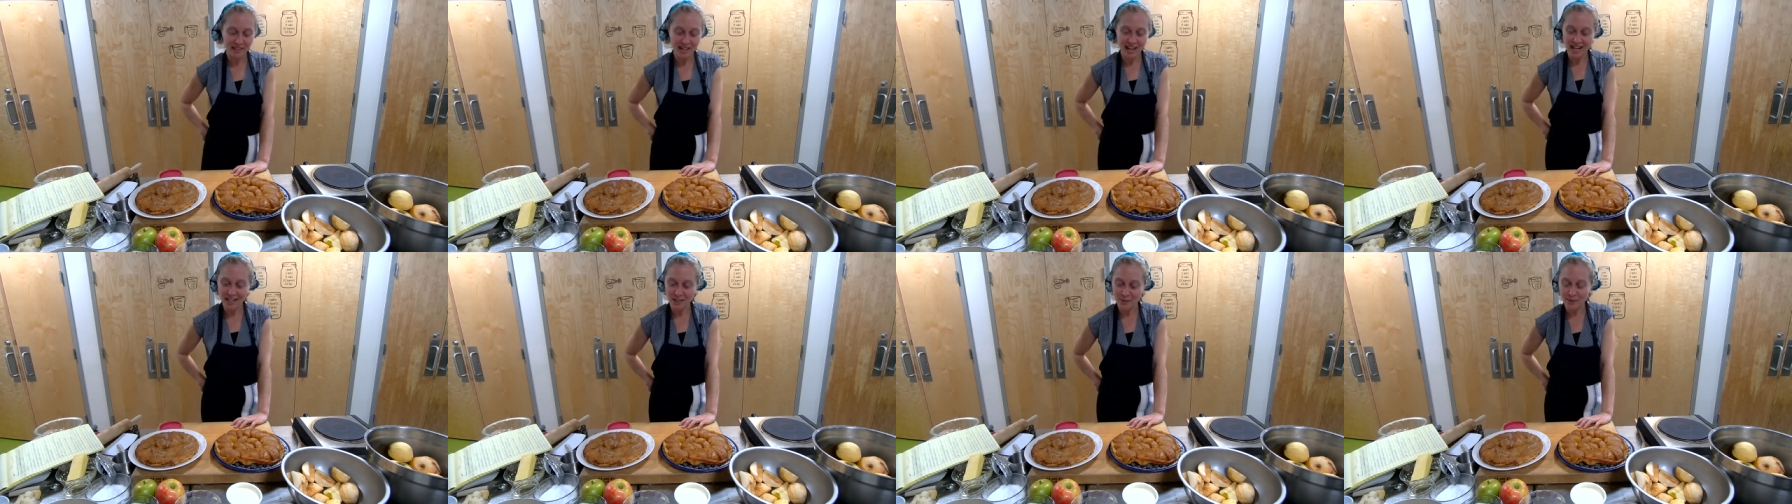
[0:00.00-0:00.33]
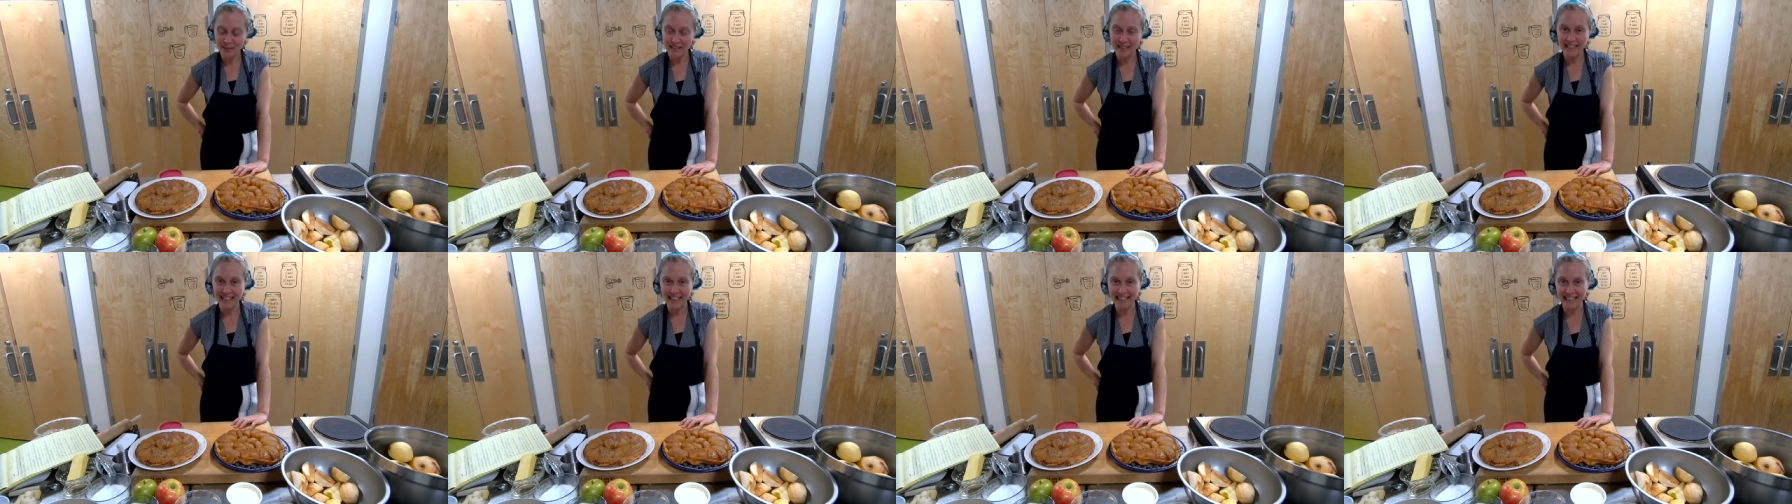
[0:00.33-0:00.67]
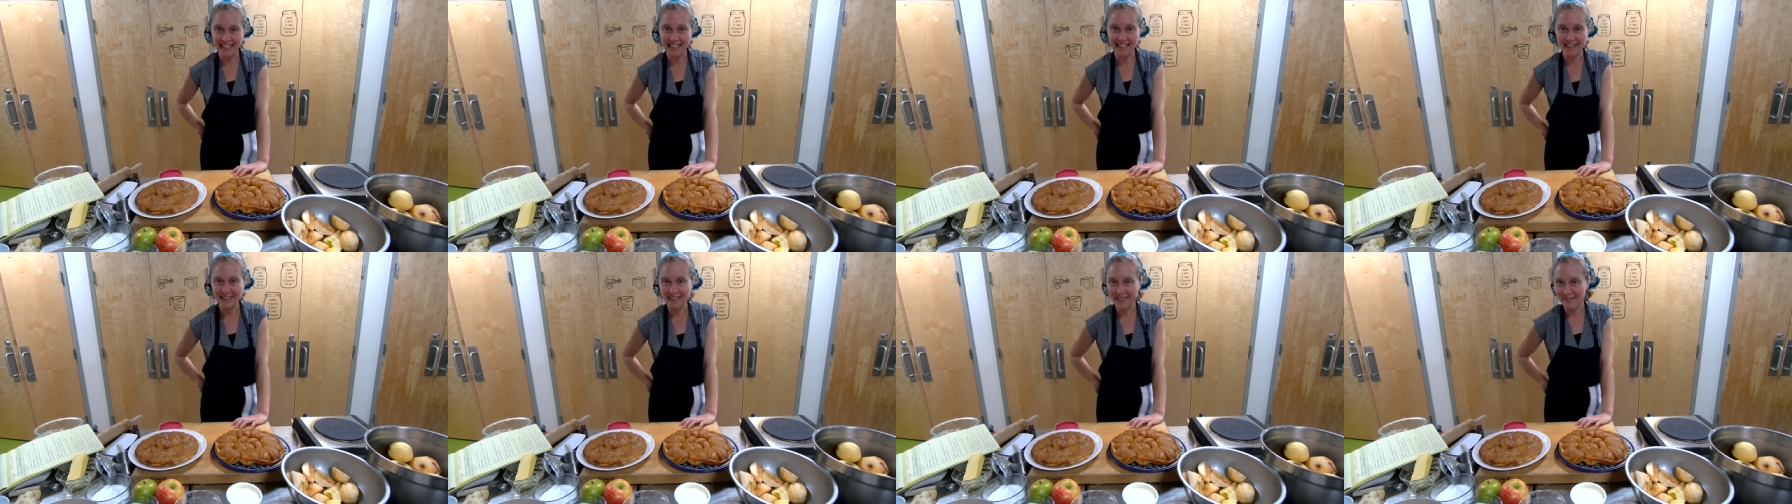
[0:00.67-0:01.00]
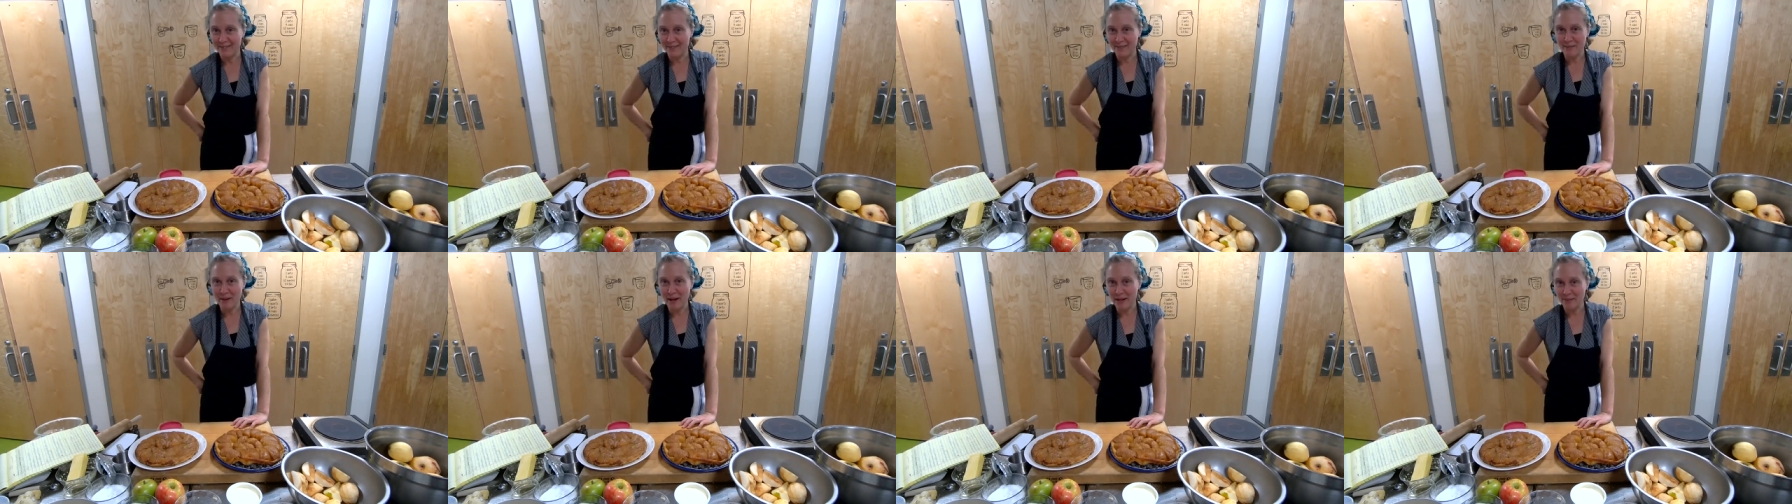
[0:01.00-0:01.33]
You would think here in
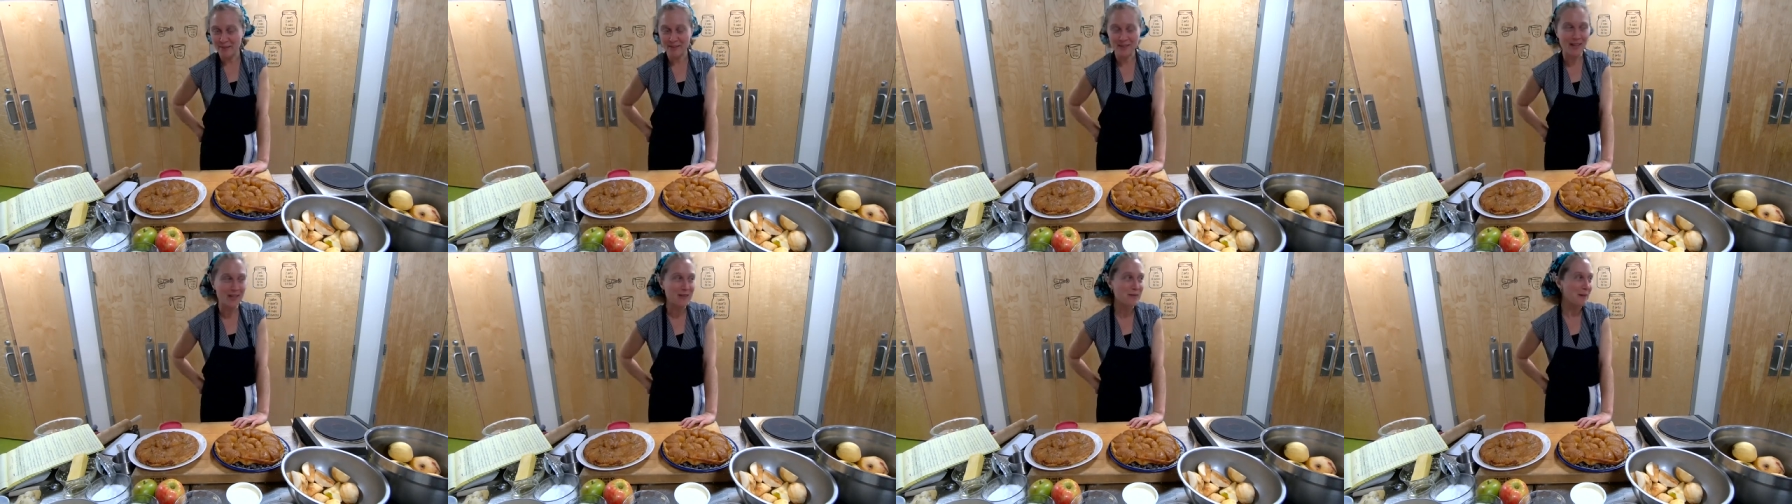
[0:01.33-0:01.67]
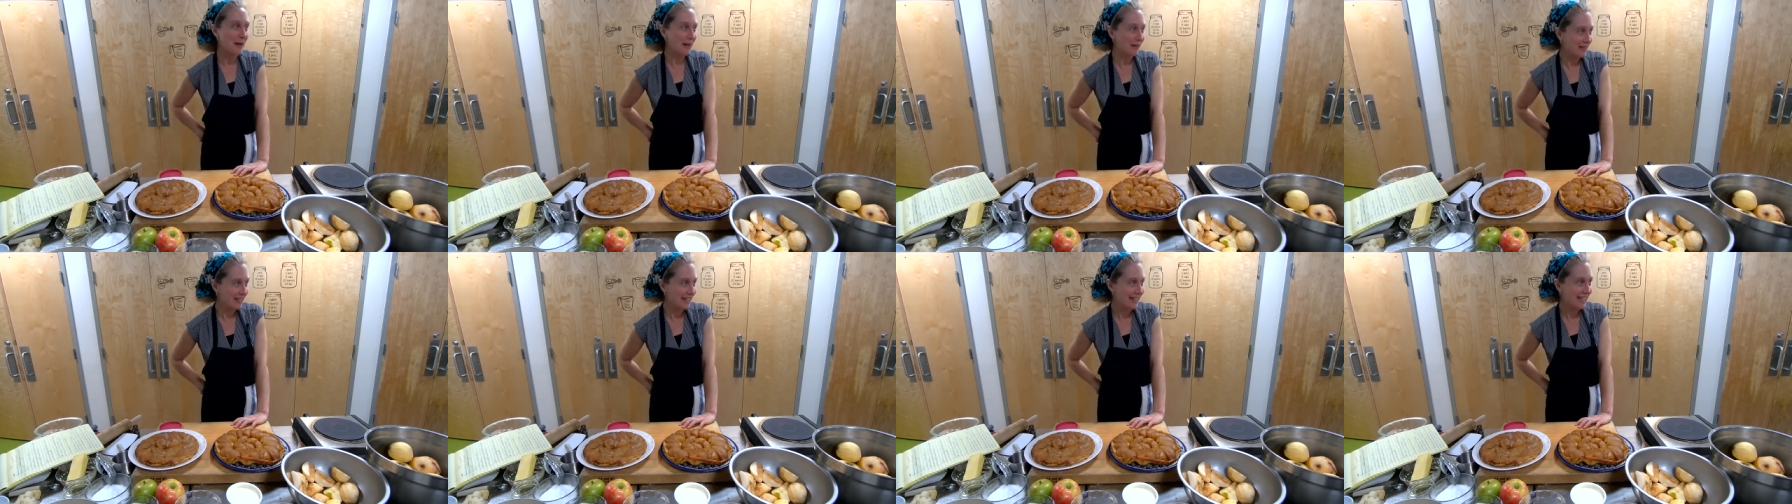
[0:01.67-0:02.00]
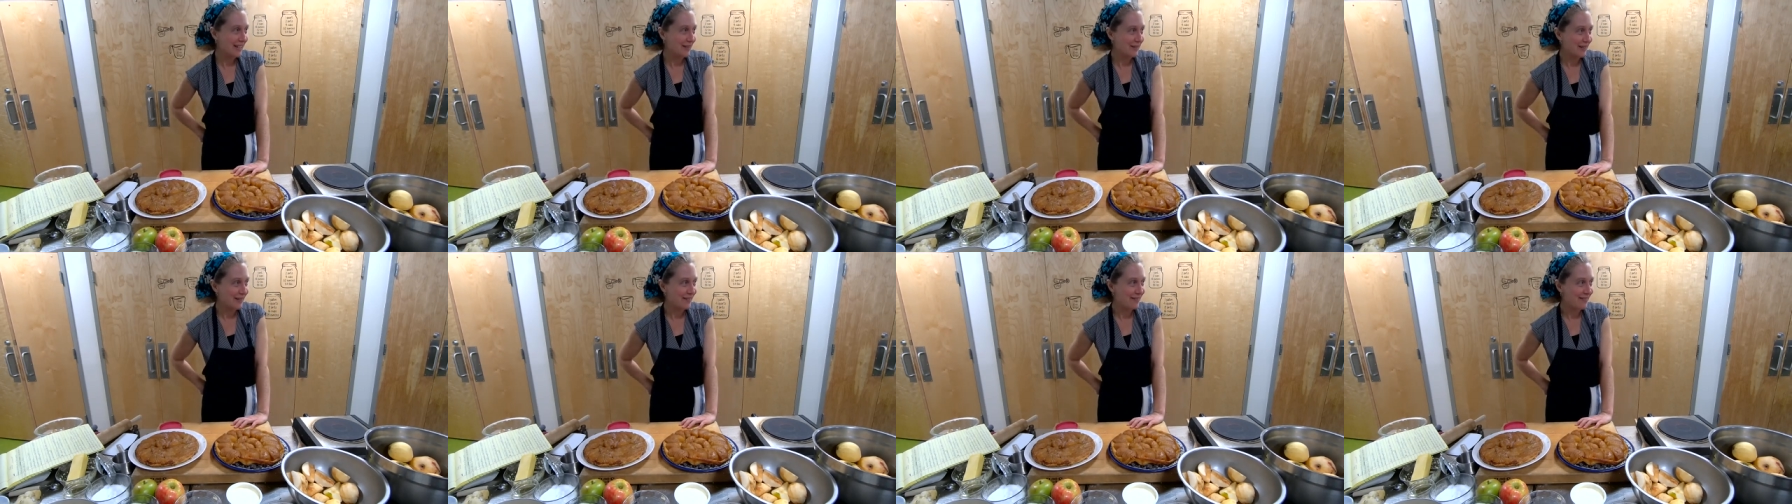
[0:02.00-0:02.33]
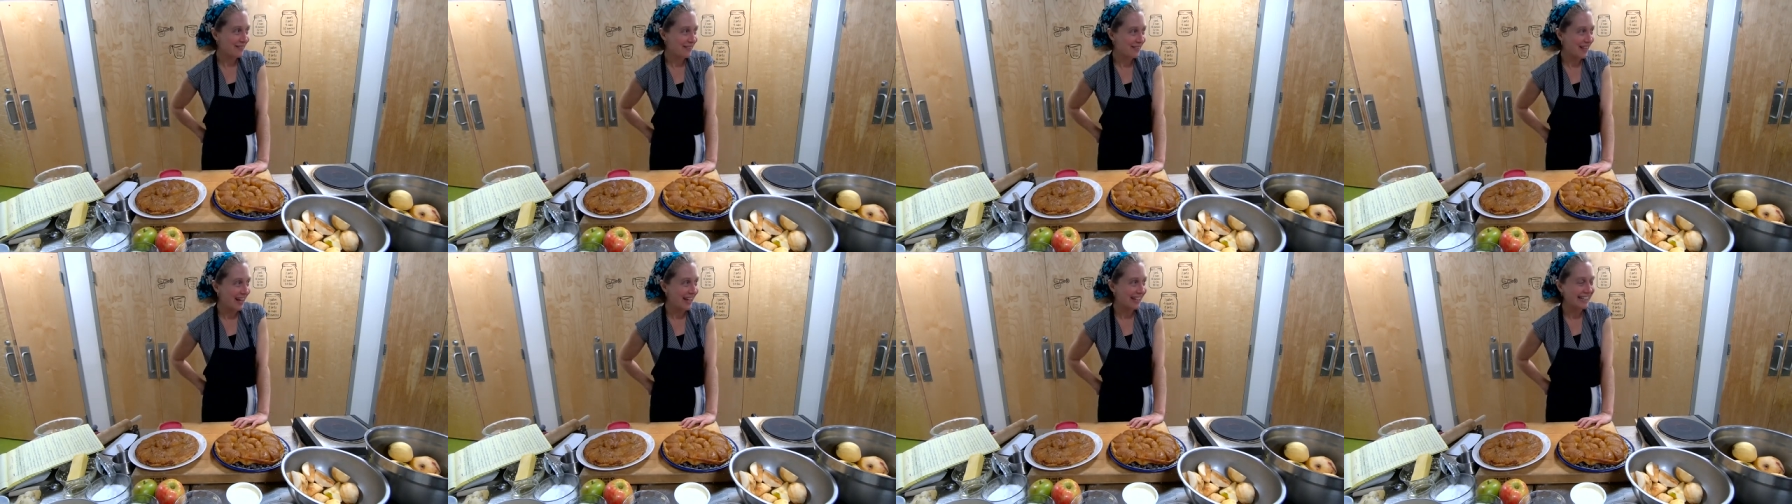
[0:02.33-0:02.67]
Vermont with all the mountains, I would have
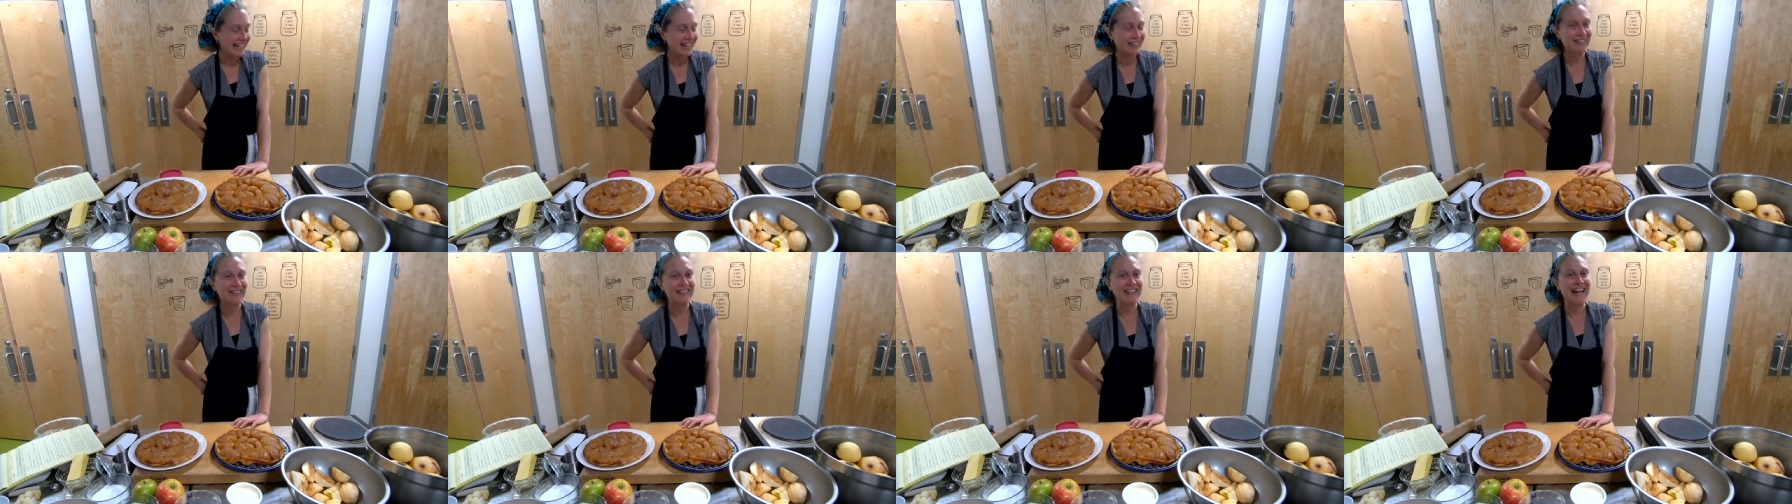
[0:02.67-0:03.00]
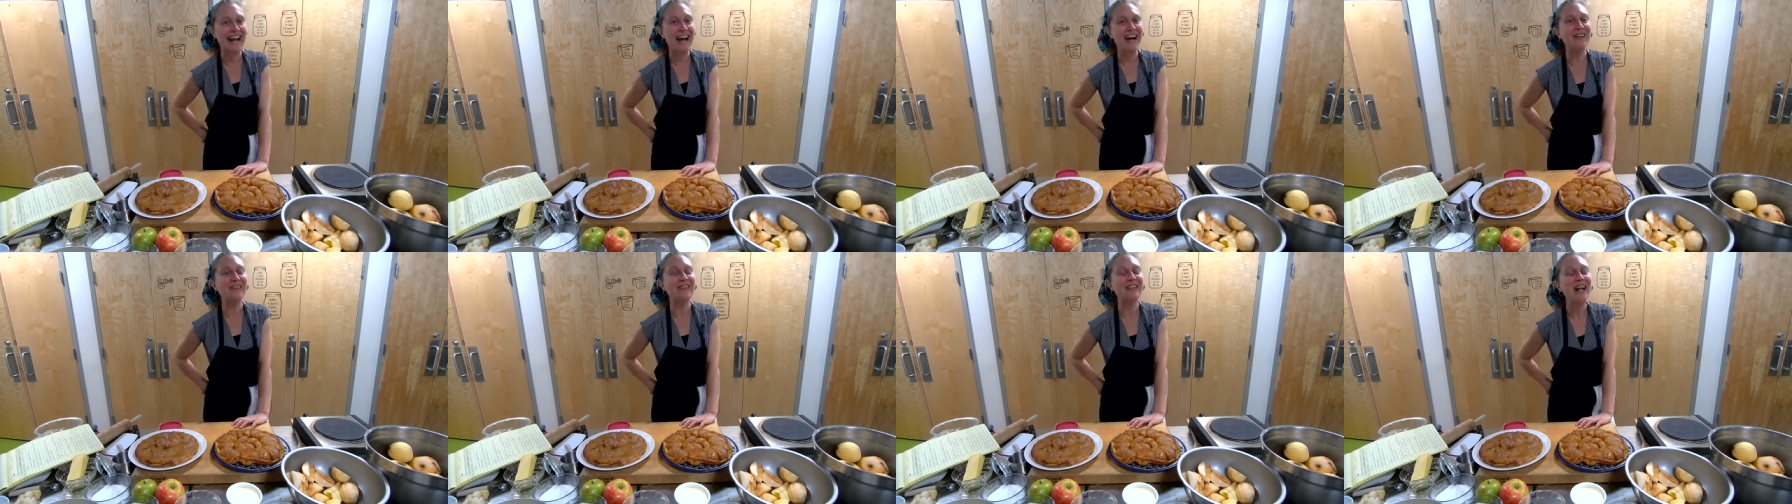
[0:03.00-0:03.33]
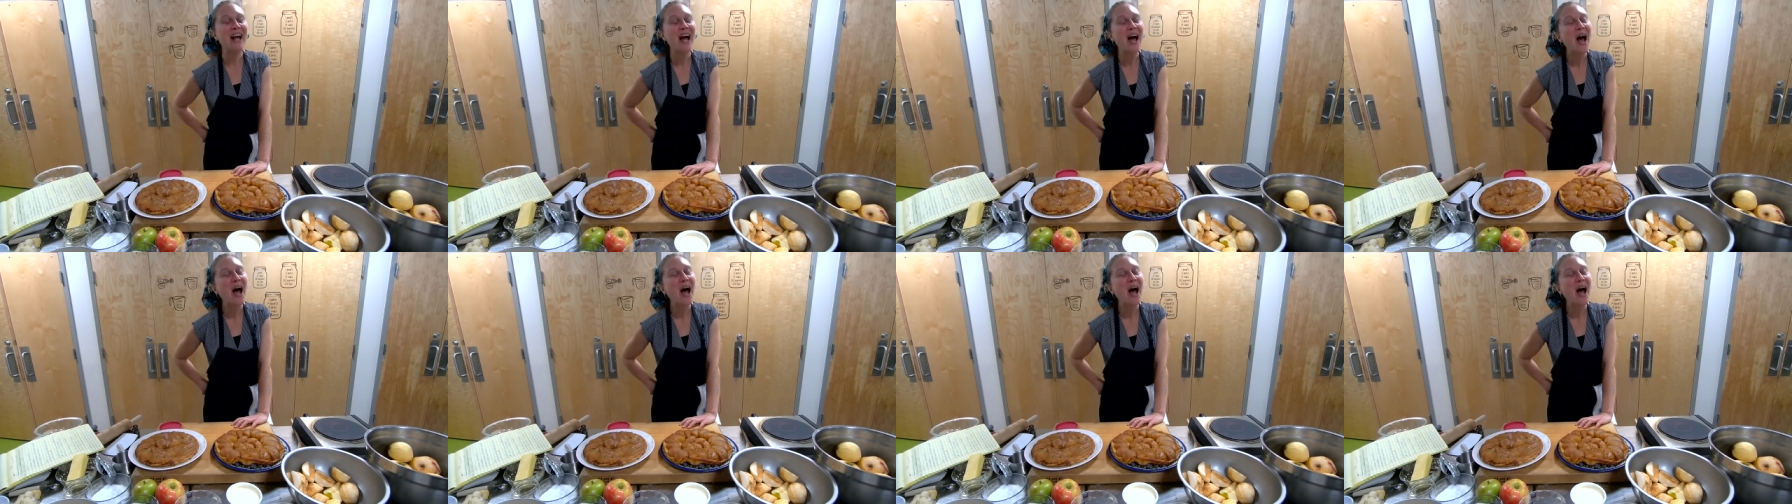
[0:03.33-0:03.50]
thought that one out.